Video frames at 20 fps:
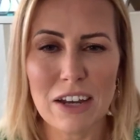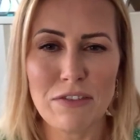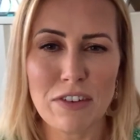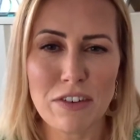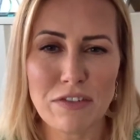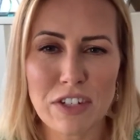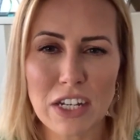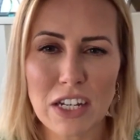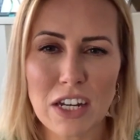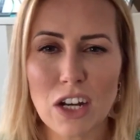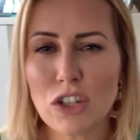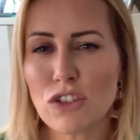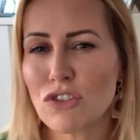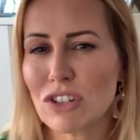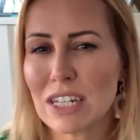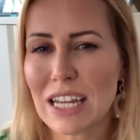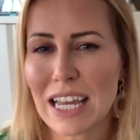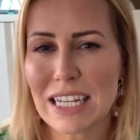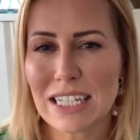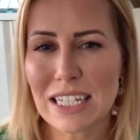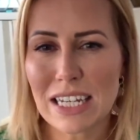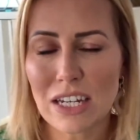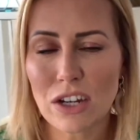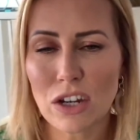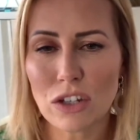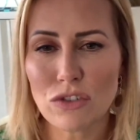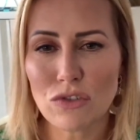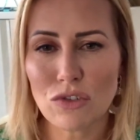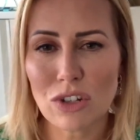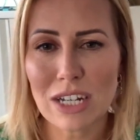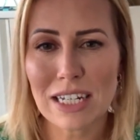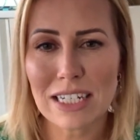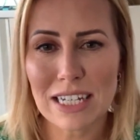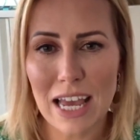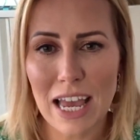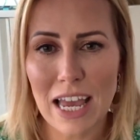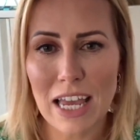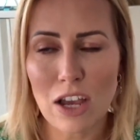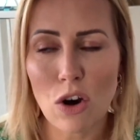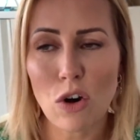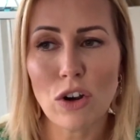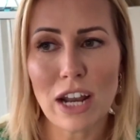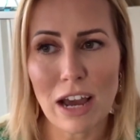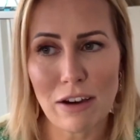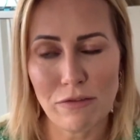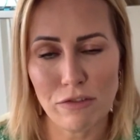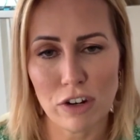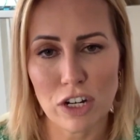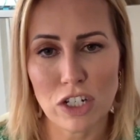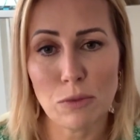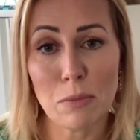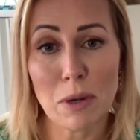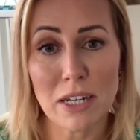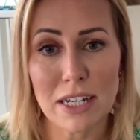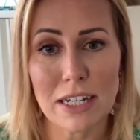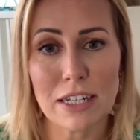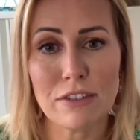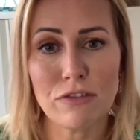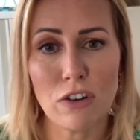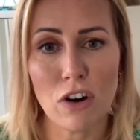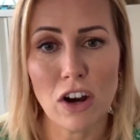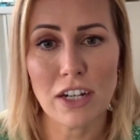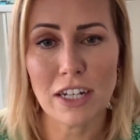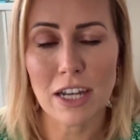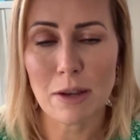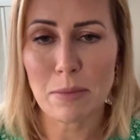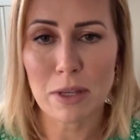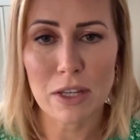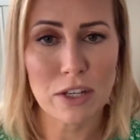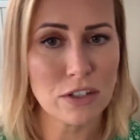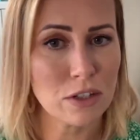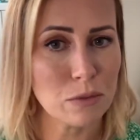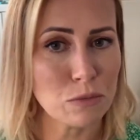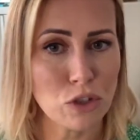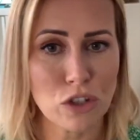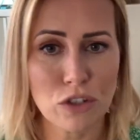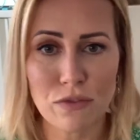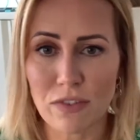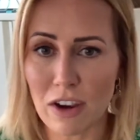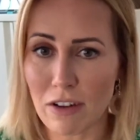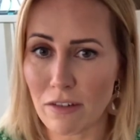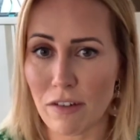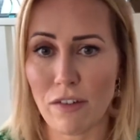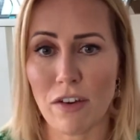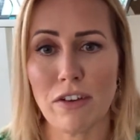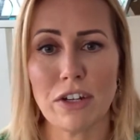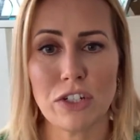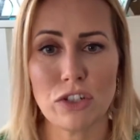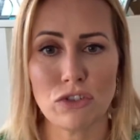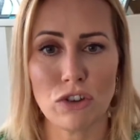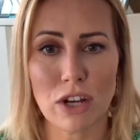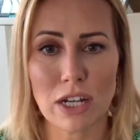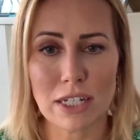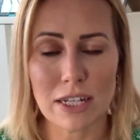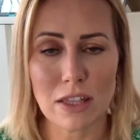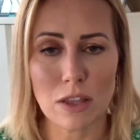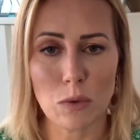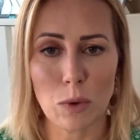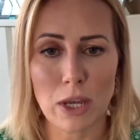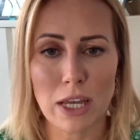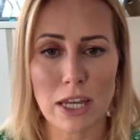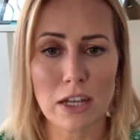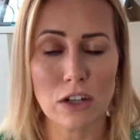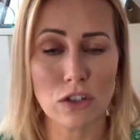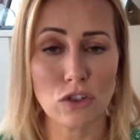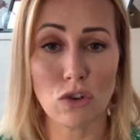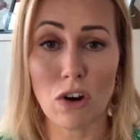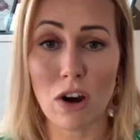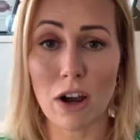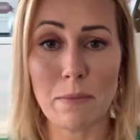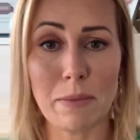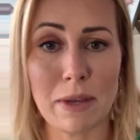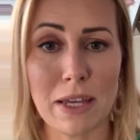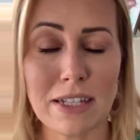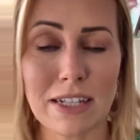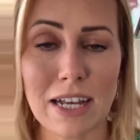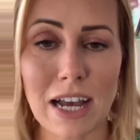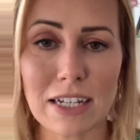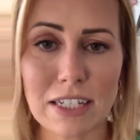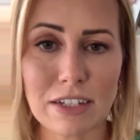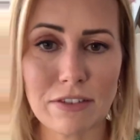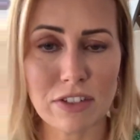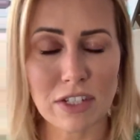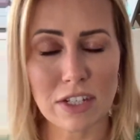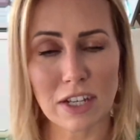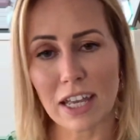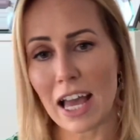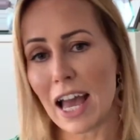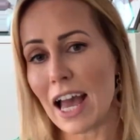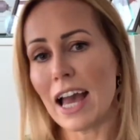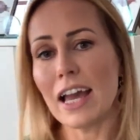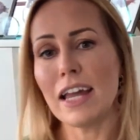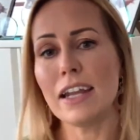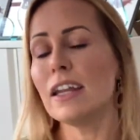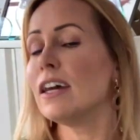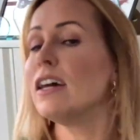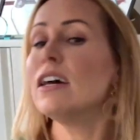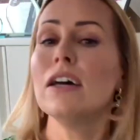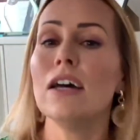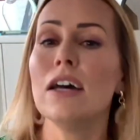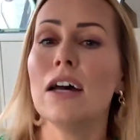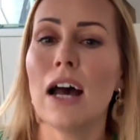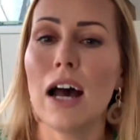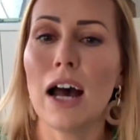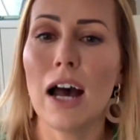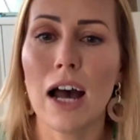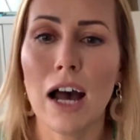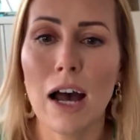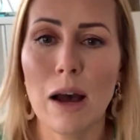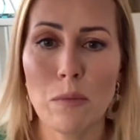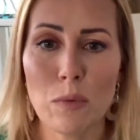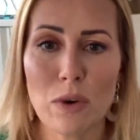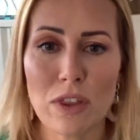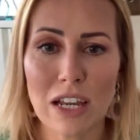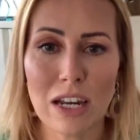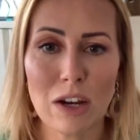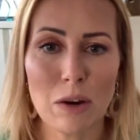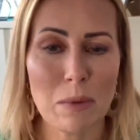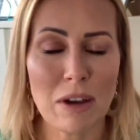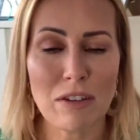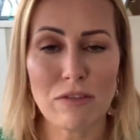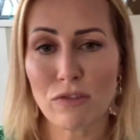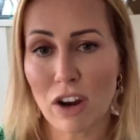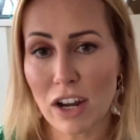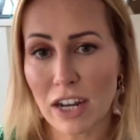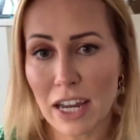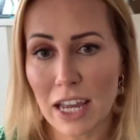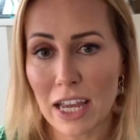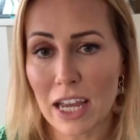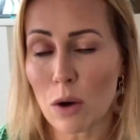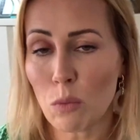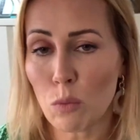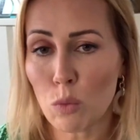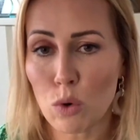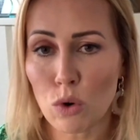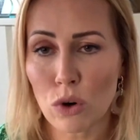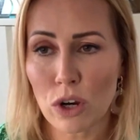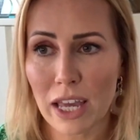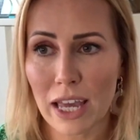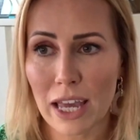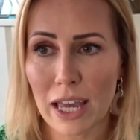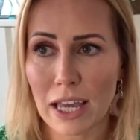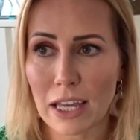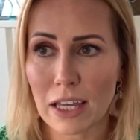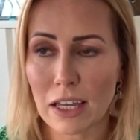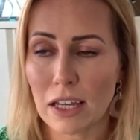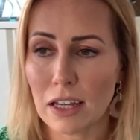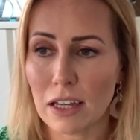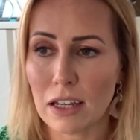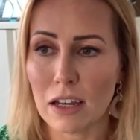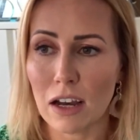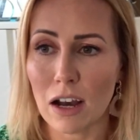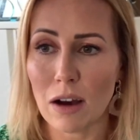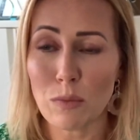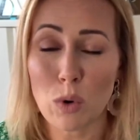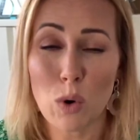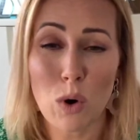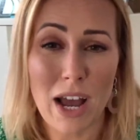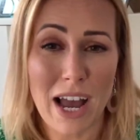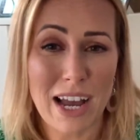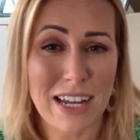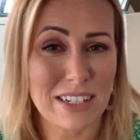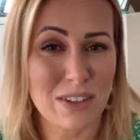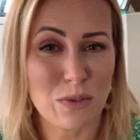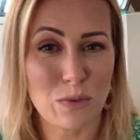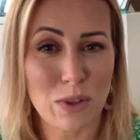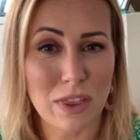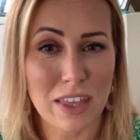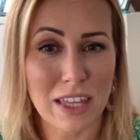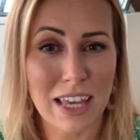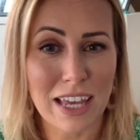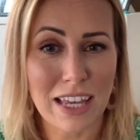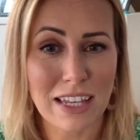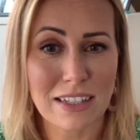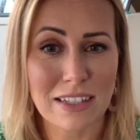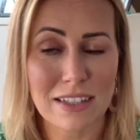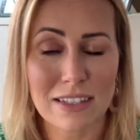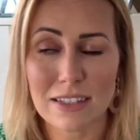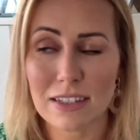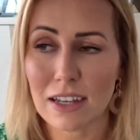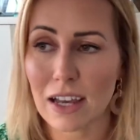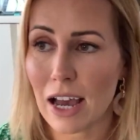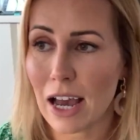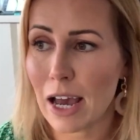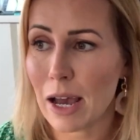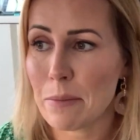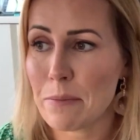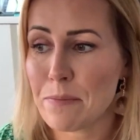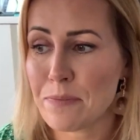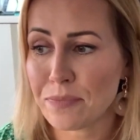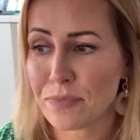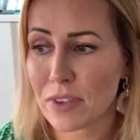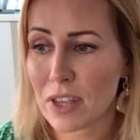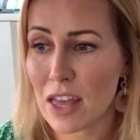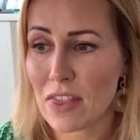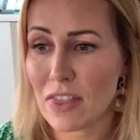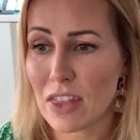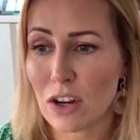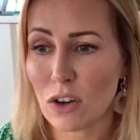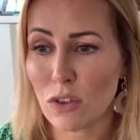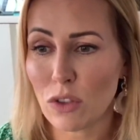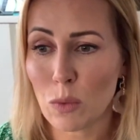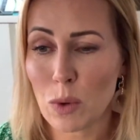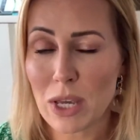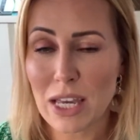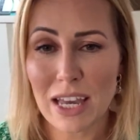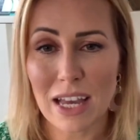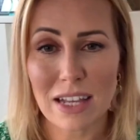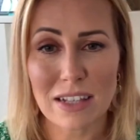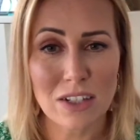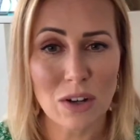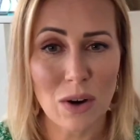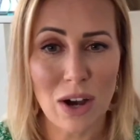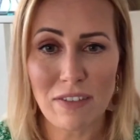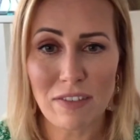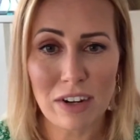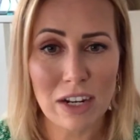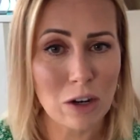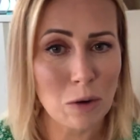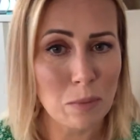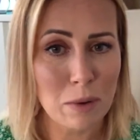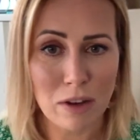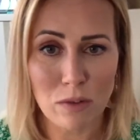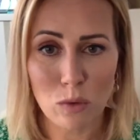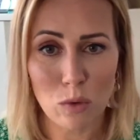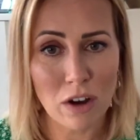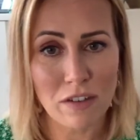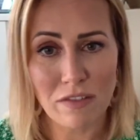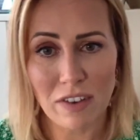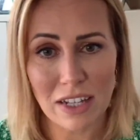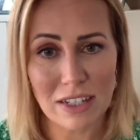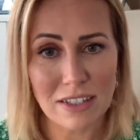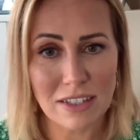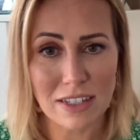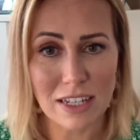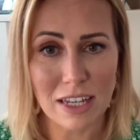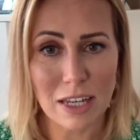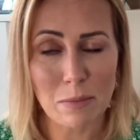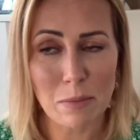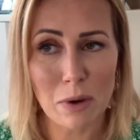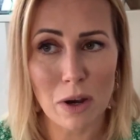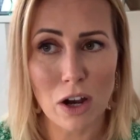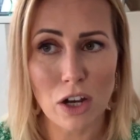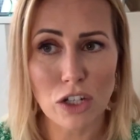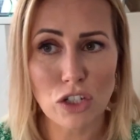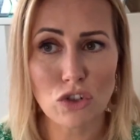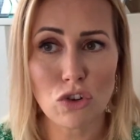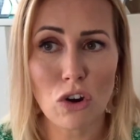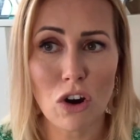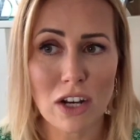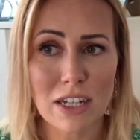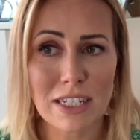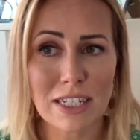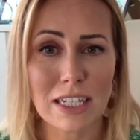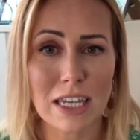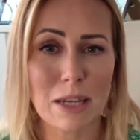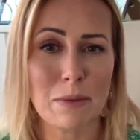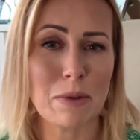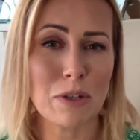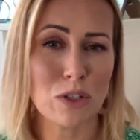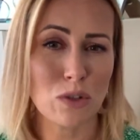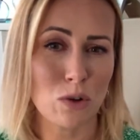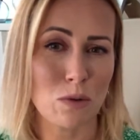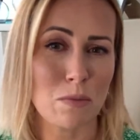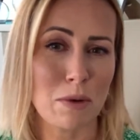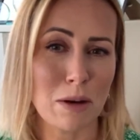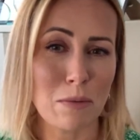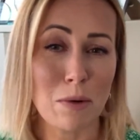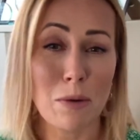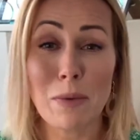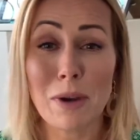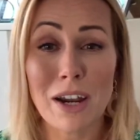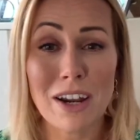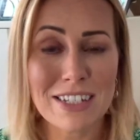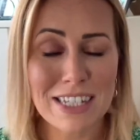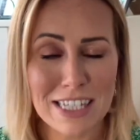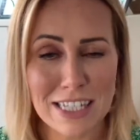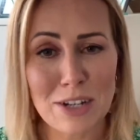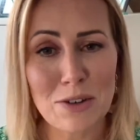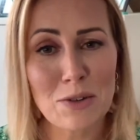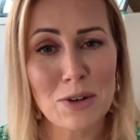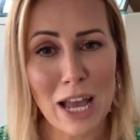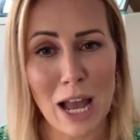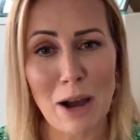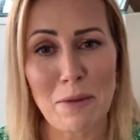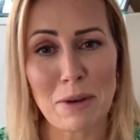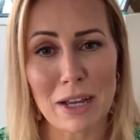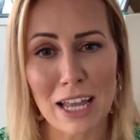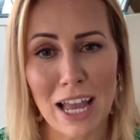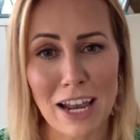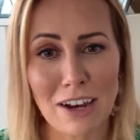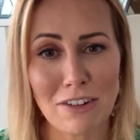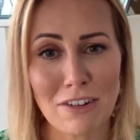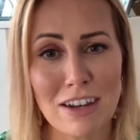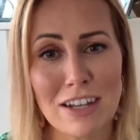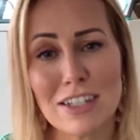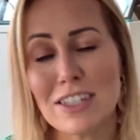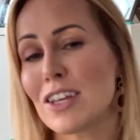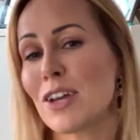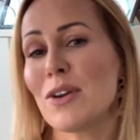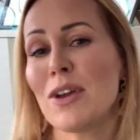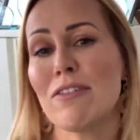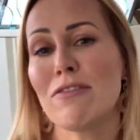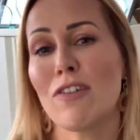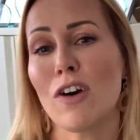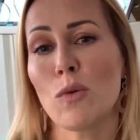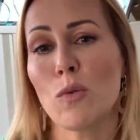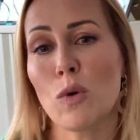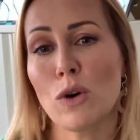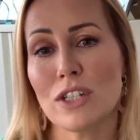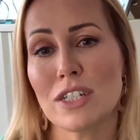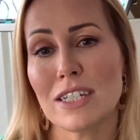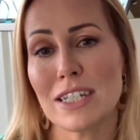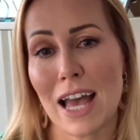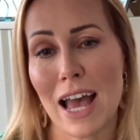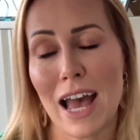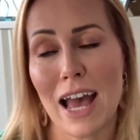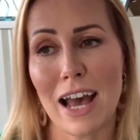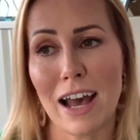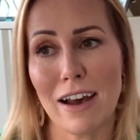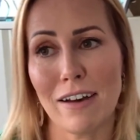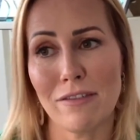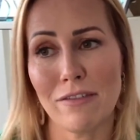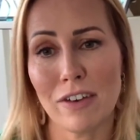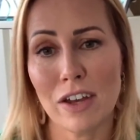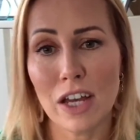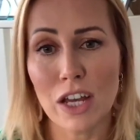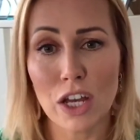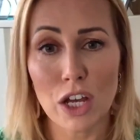1,500 and 1,800 a day on average, Monday to Friday, because I'm just very, very strict in the week. I try and be as active as I can, with a little bit of running and walking. I'm quite active with the kids. And then on the weekends, I'll have a little bit of what I fancy, but I try to keep it to a minimum, and I still count my calories. So if I want to have